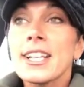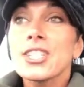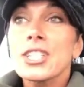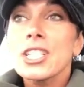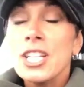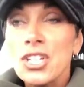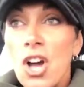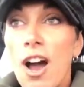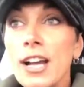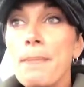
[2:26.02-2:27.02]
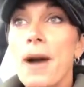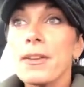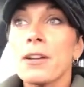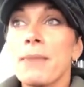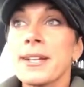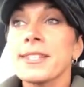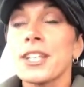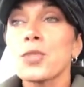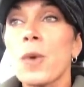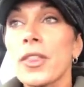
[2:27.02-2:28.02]
to talk about your
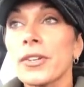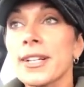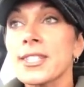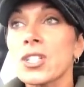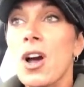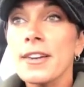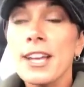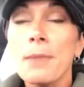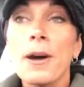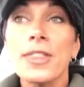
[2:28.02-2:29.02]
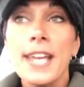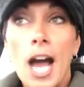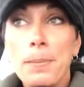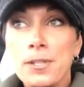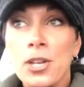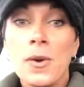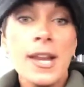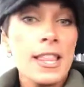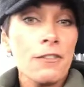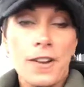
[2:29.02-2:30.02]
message, whether it's talking about the
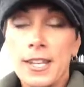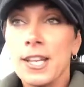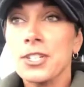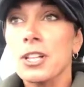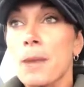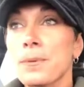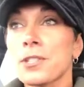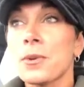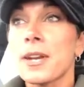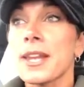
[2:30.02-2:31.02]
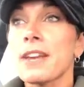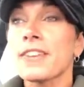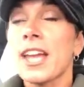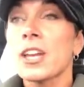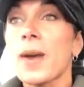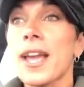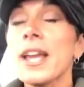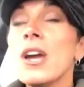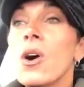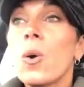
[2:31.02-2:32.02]
opportunity, the financial opportunity of
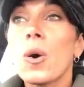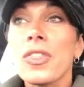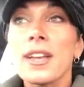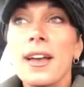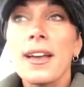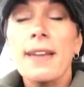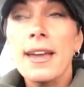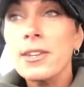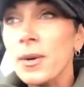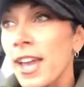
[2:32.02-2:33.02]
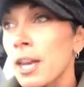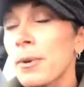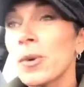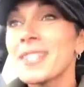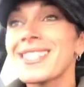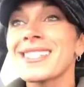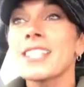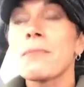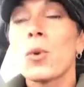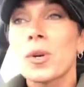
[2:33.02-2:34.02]
Canaway, or the endocannabinoid
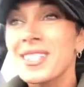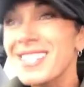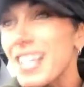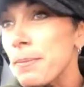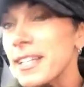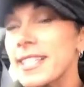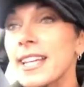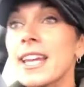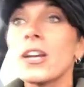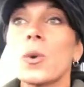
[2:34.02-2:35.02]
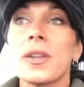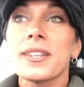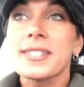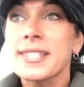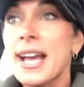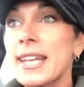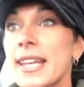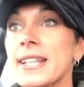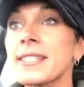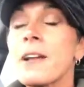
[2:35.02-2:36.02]
system, or CBD, or the
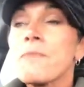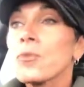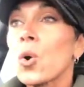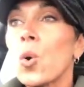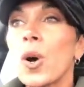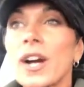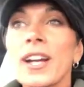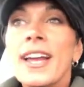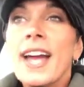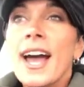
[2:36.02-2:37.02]
studies, or